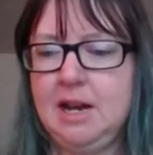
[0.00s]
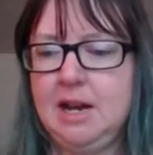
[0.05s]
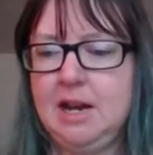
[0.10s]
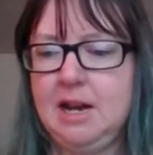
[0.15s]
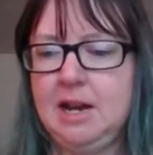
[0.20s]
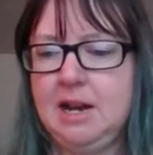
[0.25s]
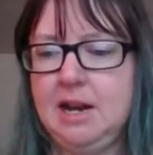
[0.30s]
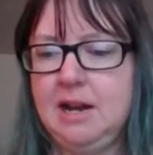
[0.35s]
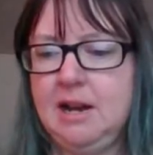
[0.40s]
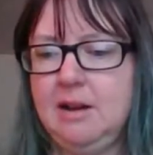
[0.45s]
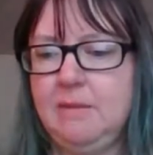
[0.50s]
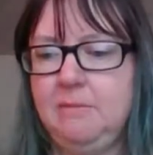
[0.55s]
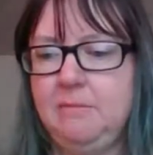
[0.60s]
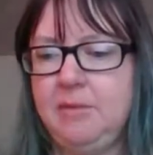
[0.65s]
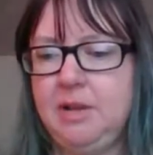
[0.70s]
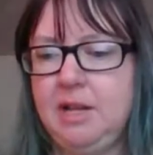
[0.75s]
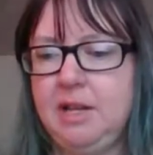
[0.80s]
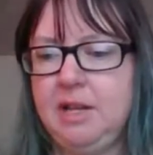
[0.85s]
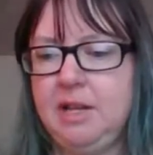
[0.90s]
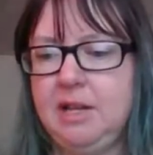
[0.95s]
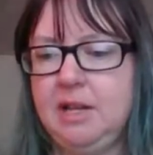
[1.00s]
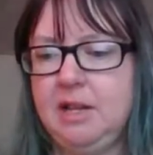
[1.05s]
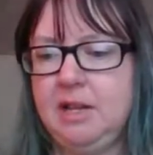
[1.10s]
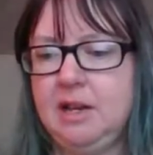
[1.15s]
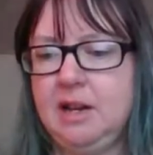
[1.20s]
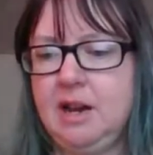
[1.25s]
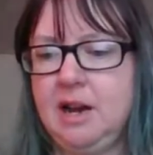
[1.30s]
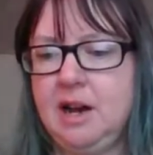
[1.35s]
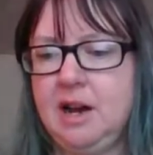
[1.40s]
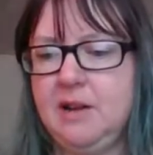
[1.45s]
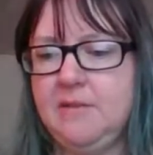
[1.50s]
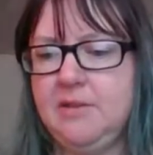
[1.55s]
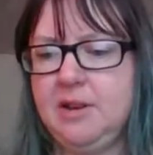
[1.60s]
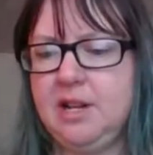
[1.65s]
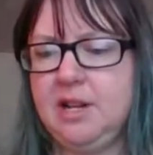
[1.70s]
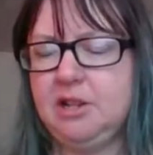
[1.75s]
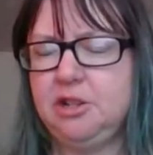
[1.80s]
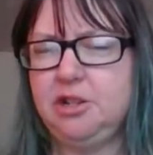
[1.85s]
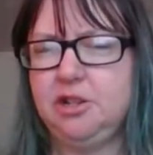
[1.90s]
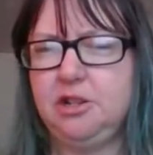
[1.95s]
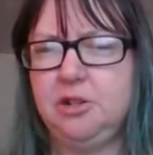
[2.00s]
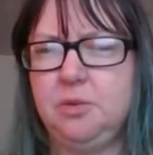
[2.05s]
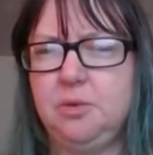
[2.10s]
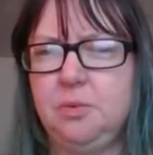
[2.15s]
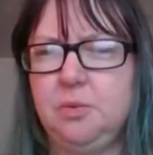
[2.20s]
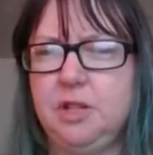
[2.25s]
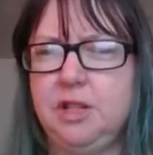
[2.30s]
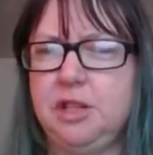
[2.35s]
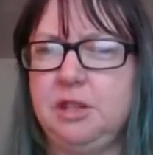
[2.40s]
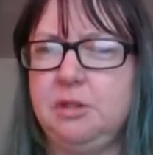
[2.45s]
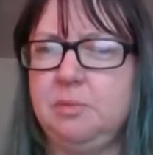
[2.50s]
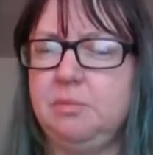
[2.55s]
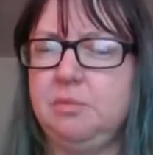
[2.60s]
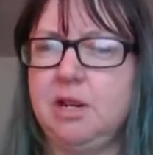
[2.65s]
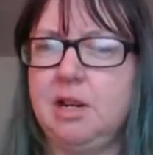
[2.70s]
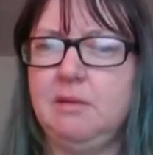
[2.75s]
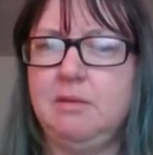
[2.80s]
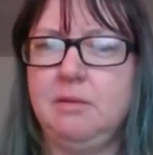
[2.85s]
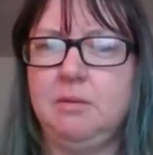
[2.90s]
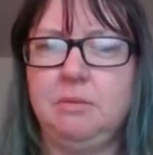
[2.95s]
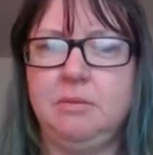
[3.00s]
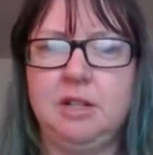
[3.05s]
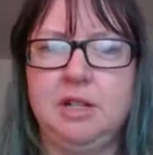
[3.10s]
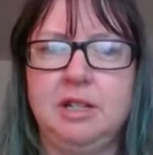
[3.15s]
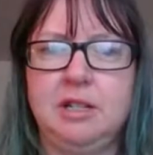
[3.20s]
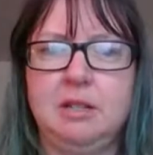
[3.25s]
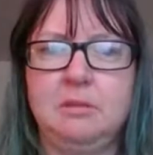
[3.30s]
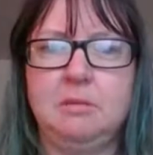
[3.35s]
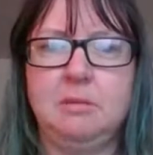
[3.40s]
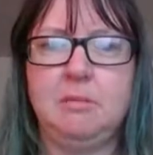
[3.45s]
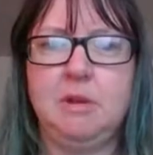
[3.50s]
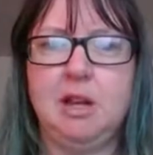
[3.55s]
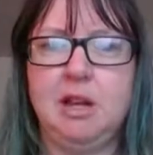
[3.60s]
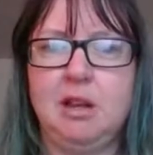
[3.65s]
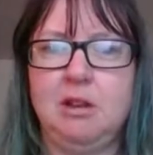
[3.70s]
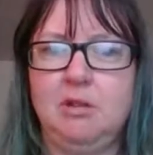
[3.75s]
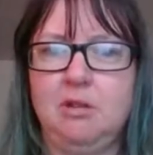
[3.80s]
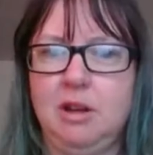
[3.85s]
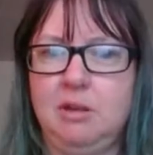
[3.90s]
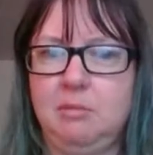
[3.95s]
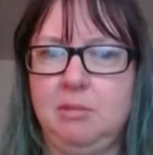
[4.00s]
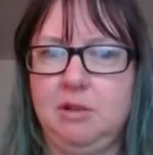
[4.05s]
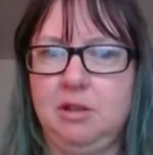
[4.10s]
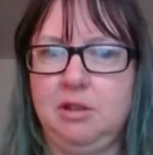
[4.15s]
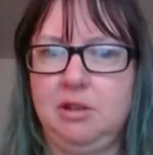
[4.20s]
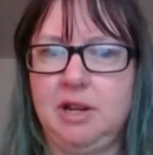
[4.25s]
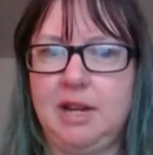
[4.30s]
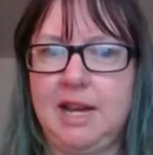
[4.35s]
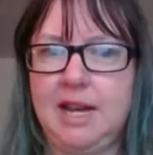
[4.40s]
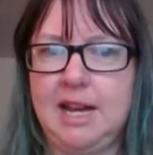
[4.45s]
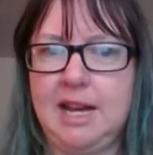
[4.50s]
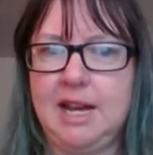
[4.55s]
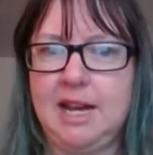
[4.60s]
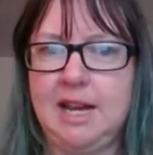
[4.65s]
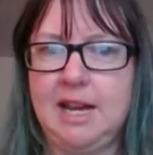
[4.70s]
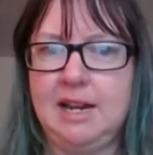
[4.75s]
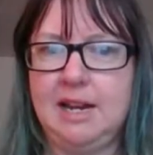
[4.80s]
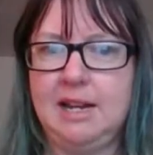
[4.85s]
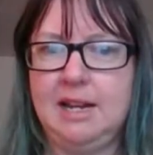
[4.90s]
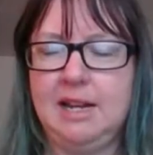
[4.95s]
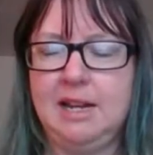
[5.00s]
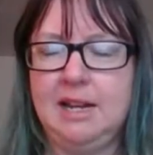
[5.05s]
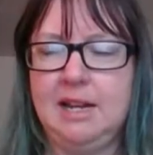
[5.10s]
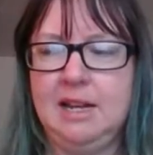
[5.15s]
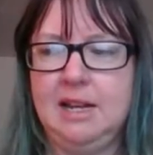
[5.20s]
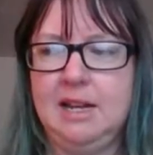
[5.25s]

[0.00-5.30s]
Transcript: I'm not sure what the problem was, but my grandmother had